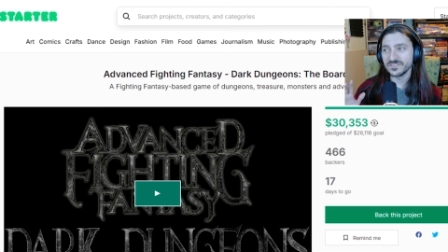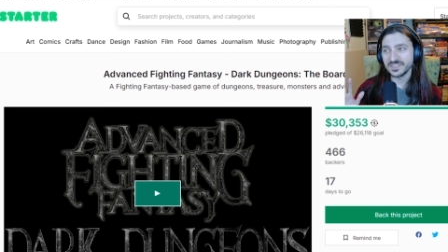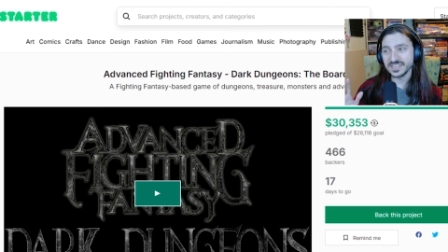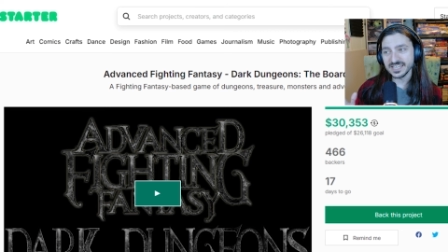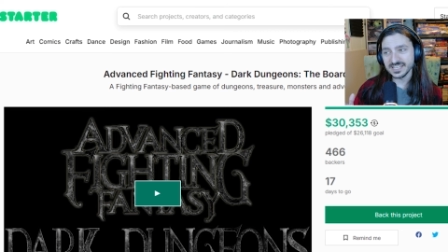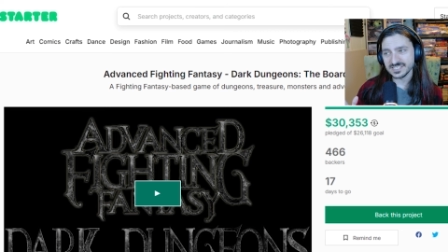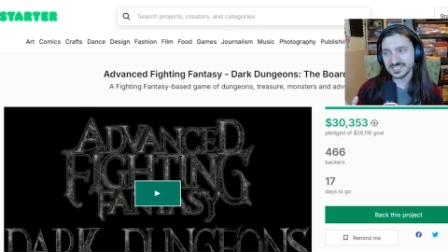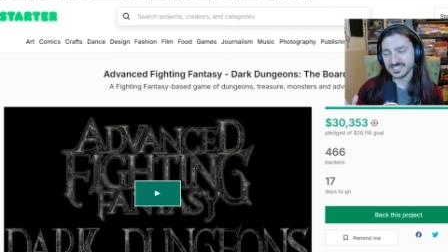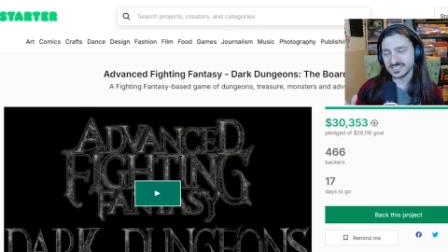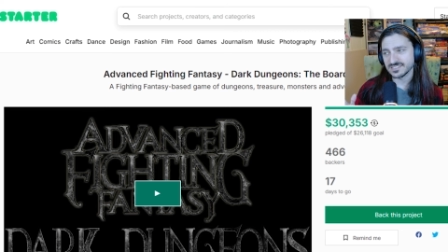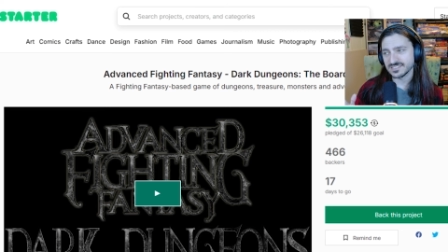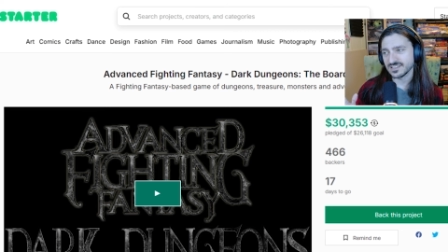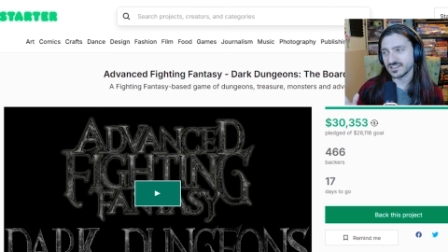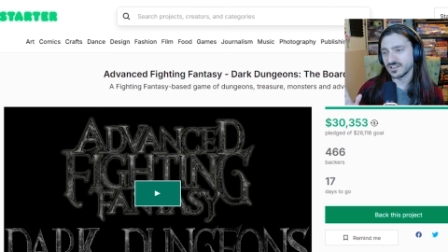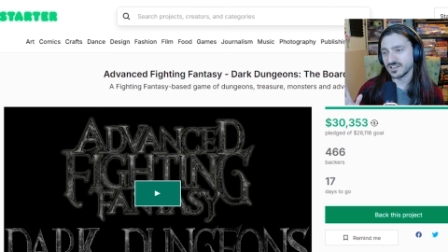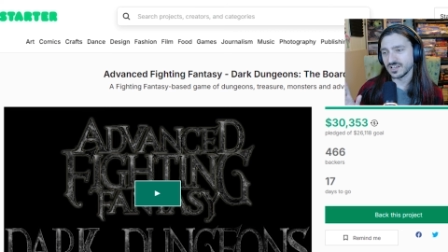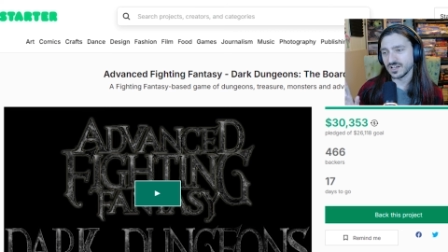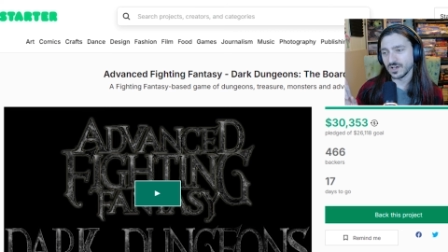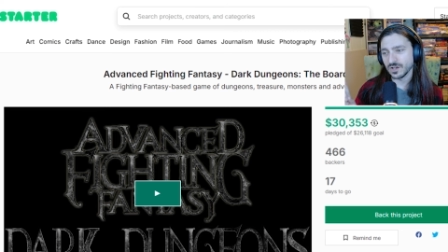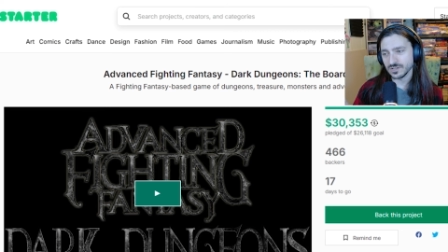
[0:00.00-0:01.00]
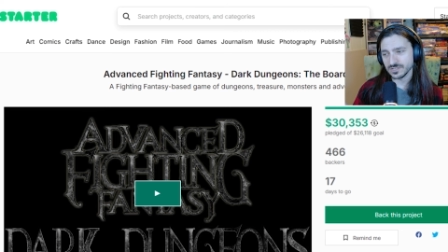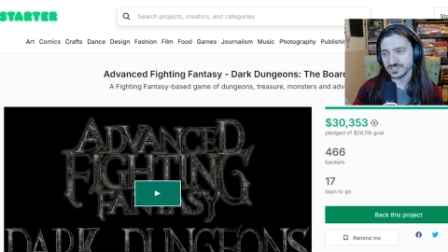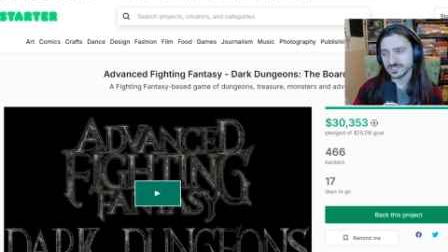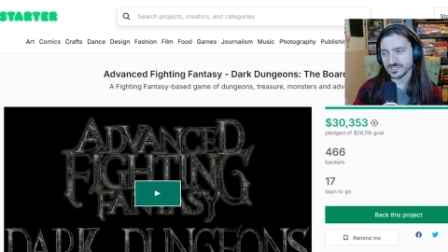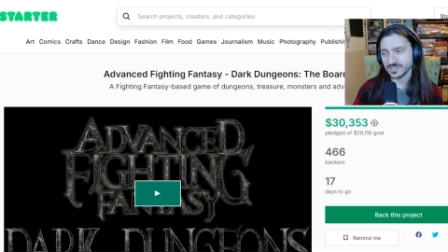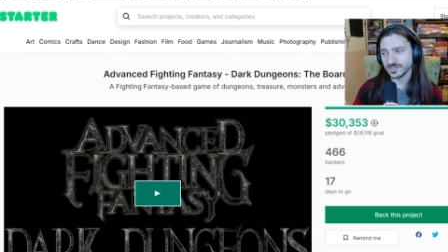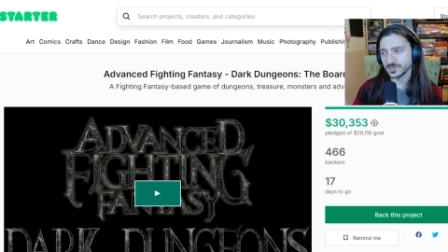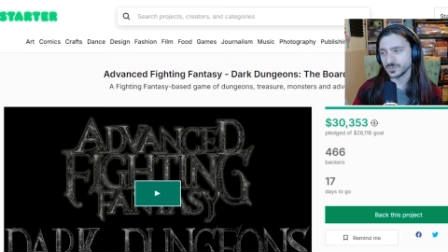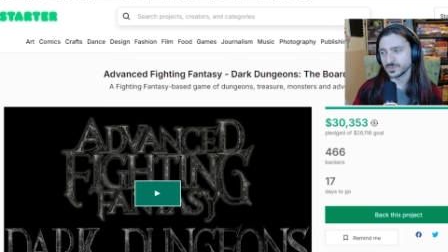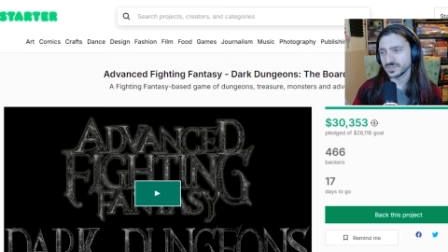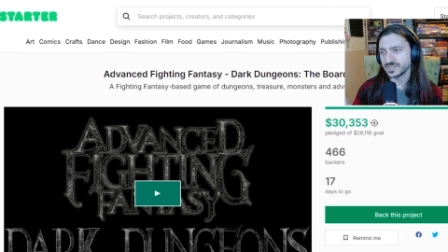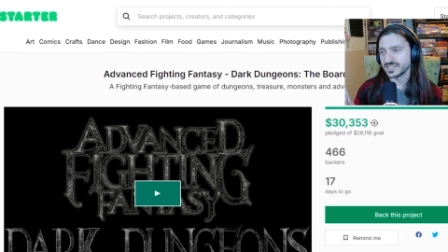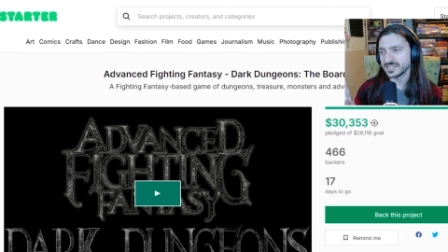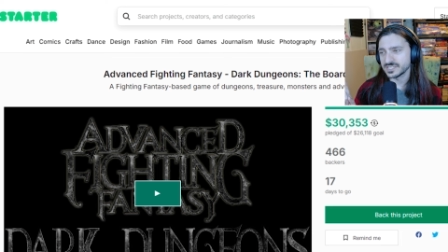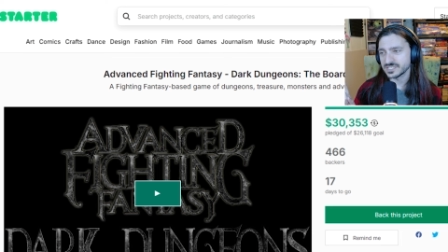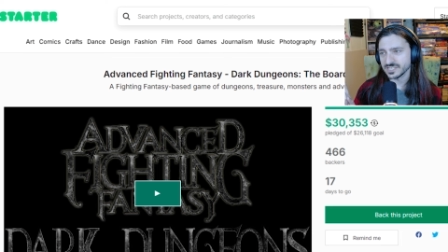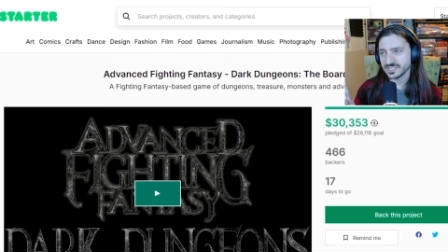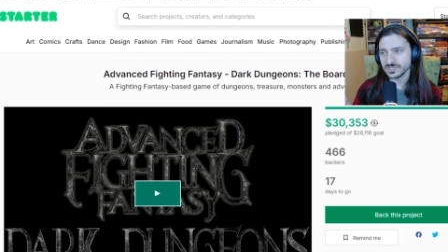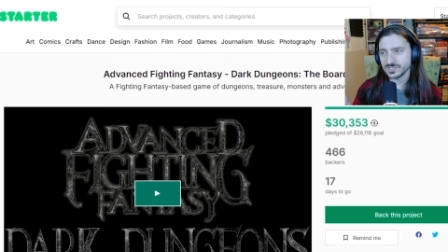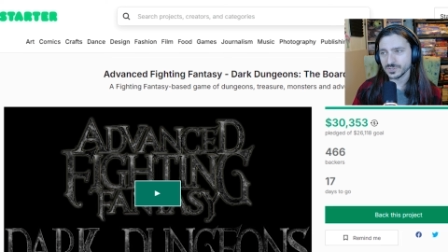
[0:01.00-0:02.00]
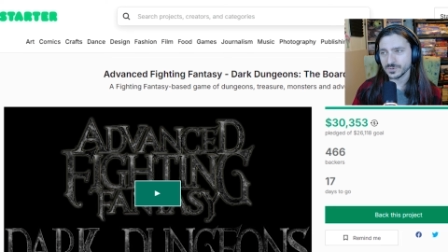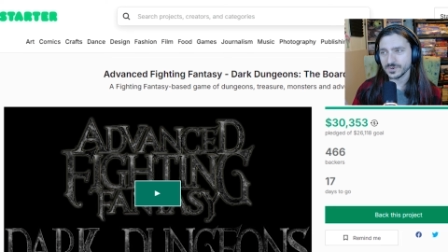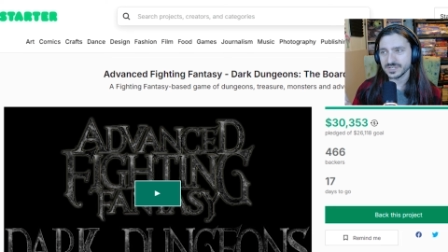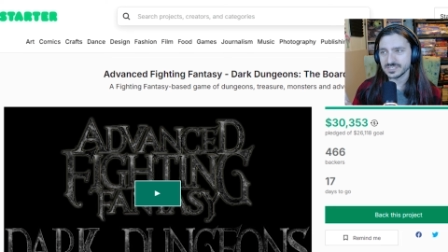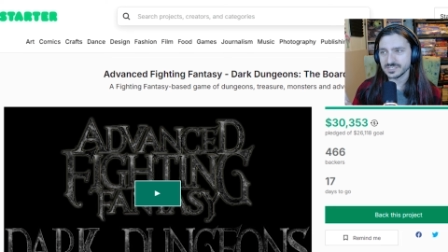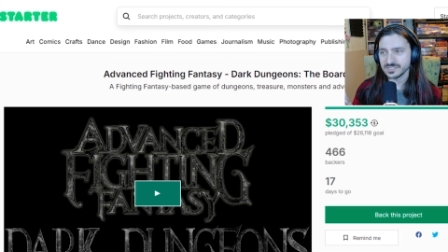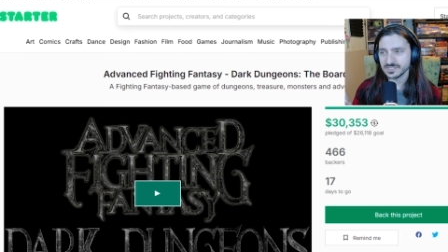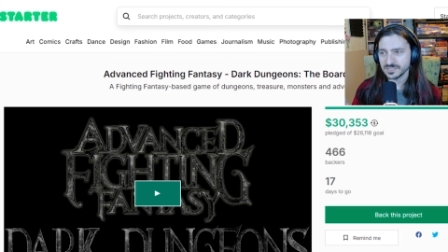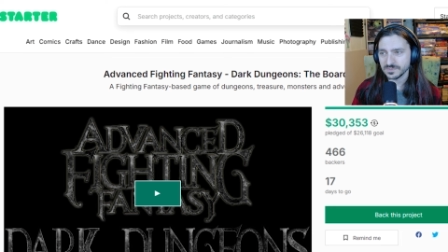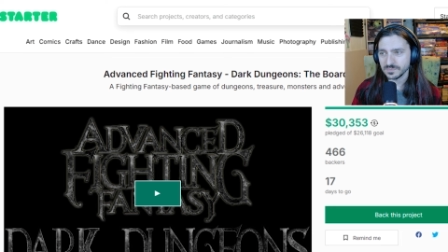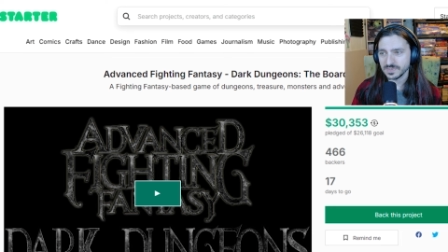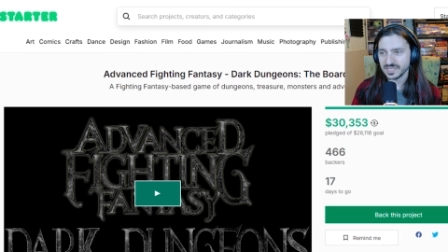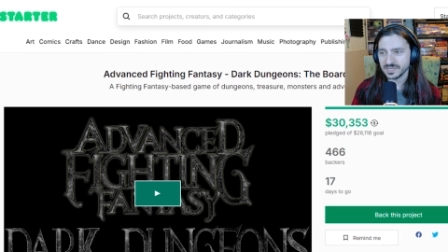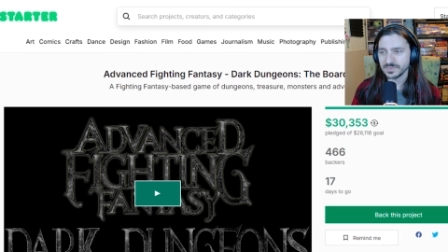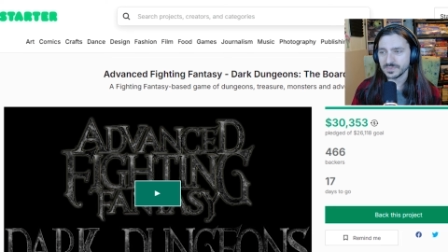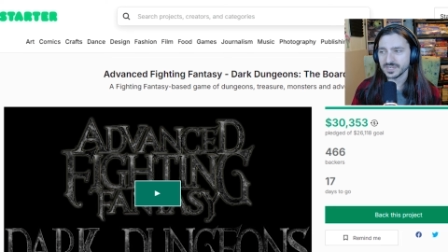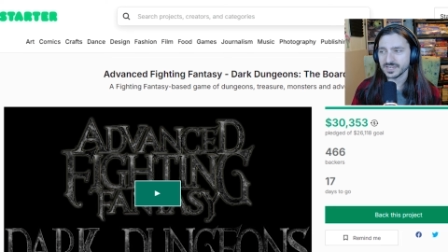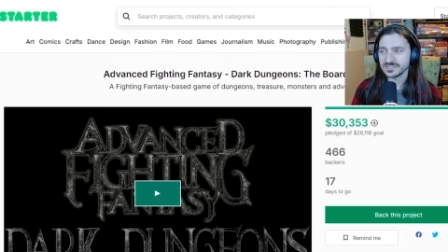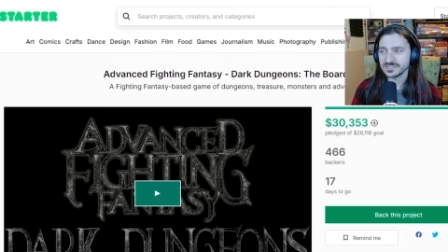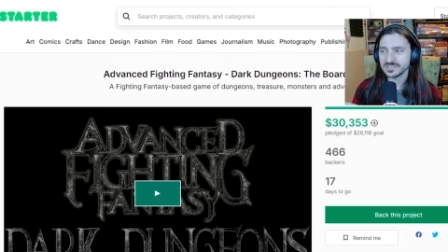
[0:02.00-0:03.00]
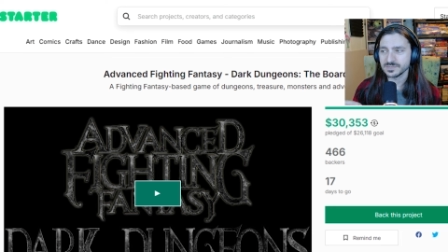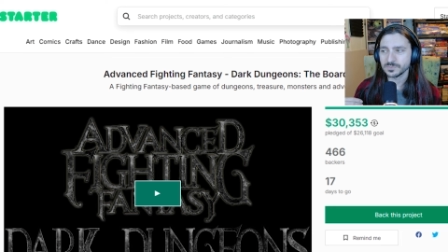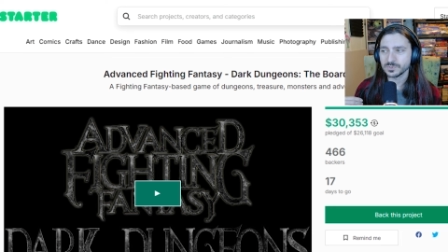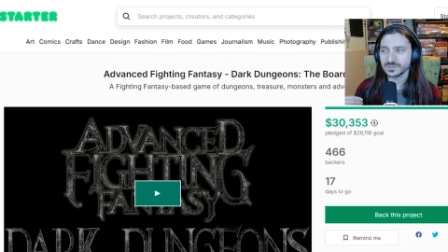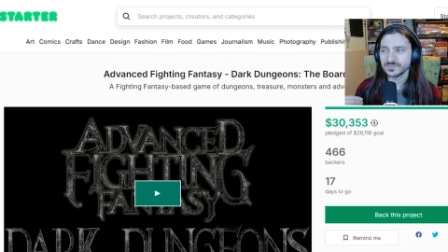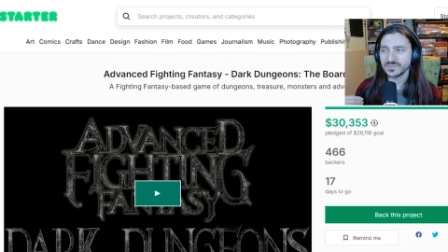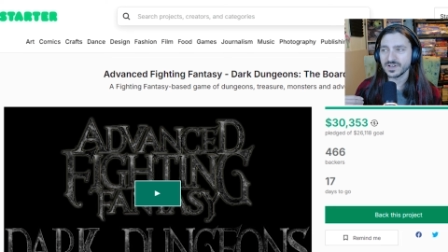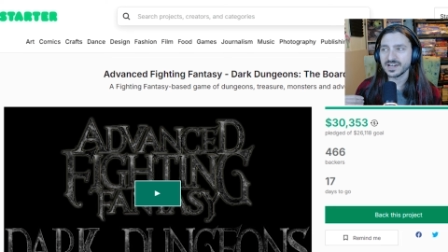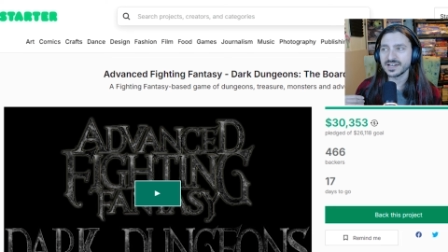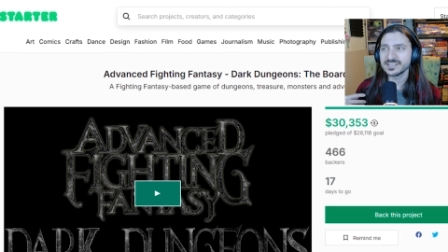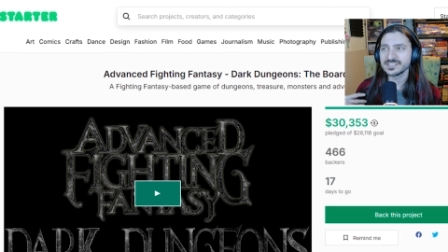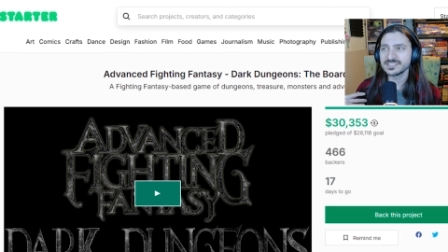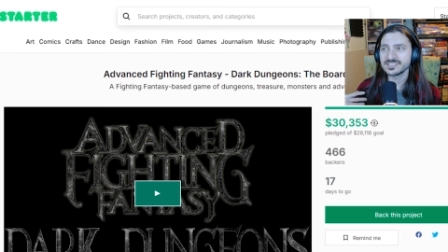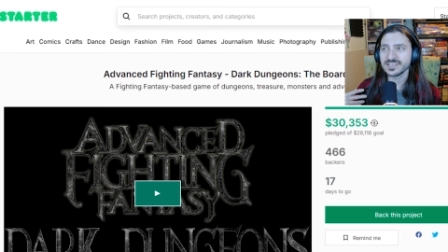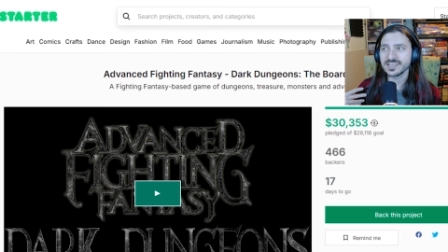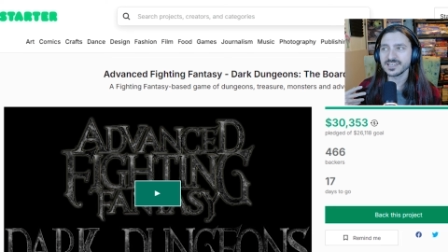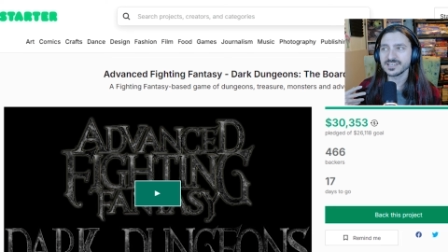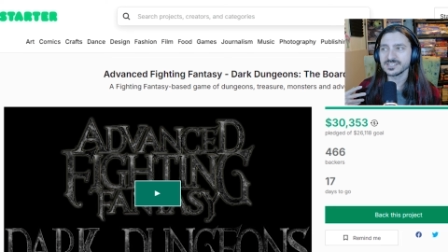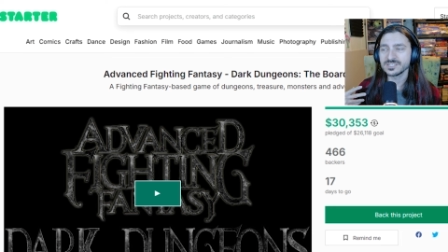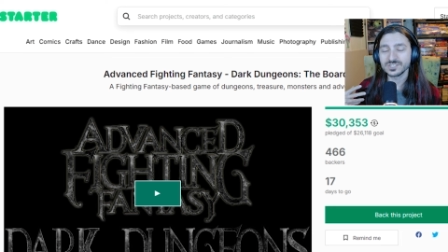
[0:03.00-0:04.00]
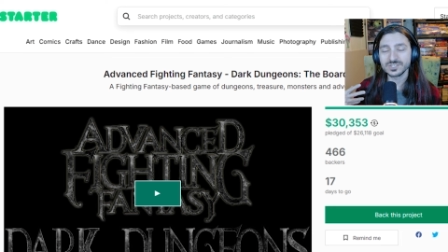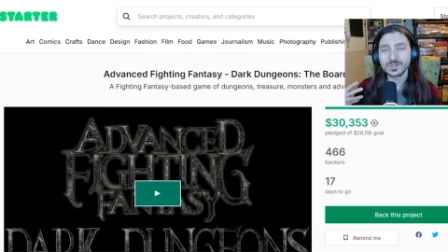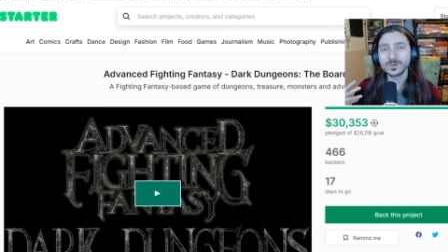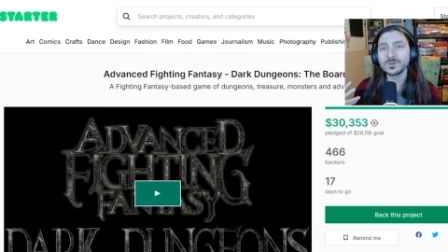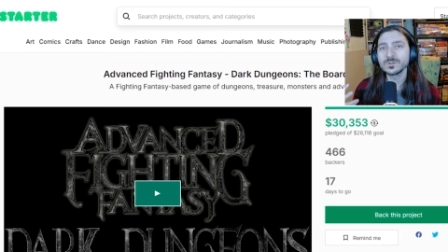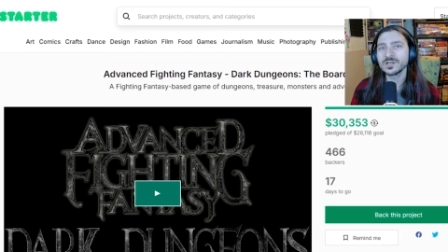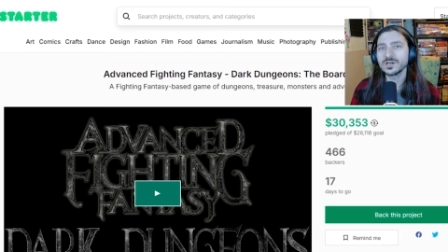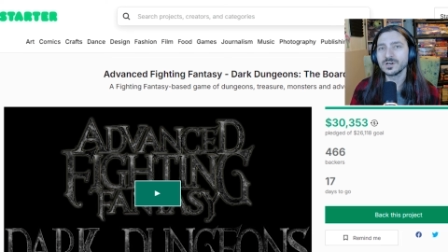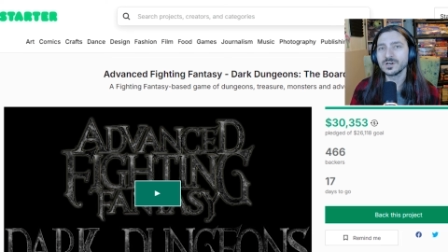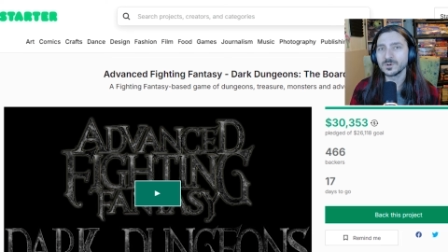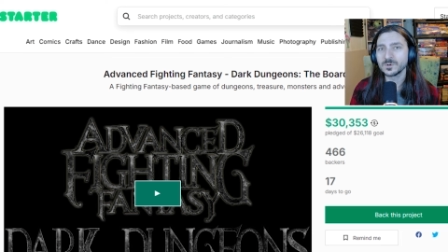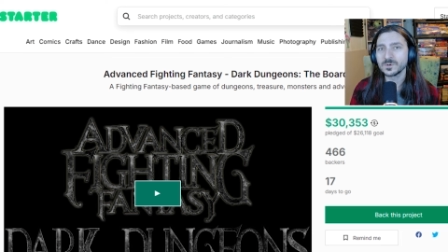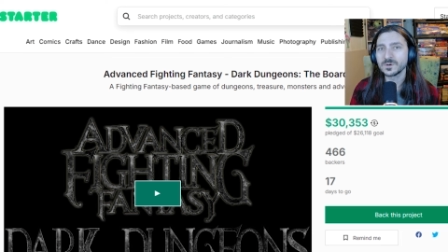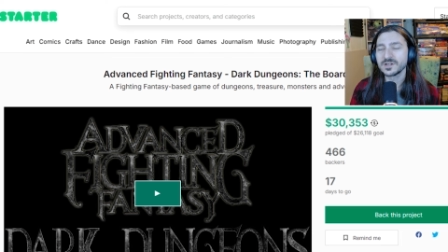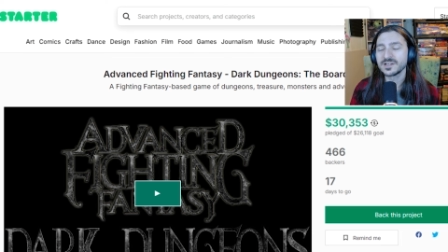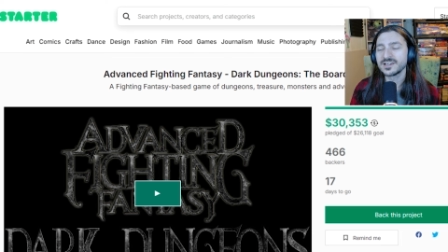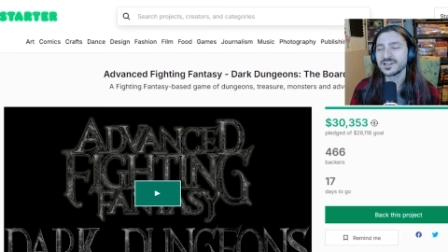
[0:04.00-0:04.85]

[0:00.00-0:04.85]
This also is interesting to me because it provides a solo